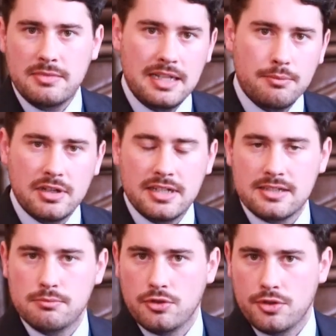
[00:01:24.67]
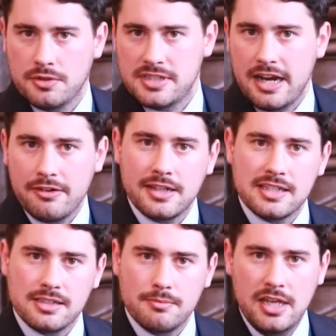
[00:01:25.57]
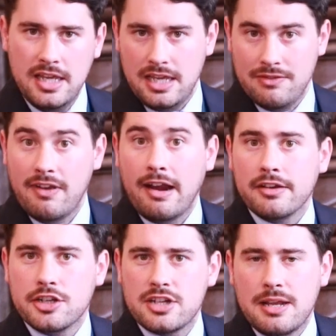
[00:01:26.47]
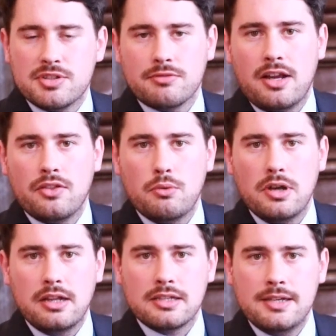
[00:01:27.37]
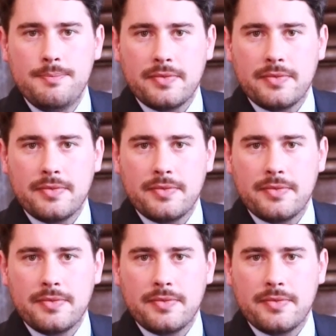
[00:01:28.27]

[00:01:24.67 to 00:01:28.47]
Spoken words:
illiberalism, authoritarianism in various shapes around the world.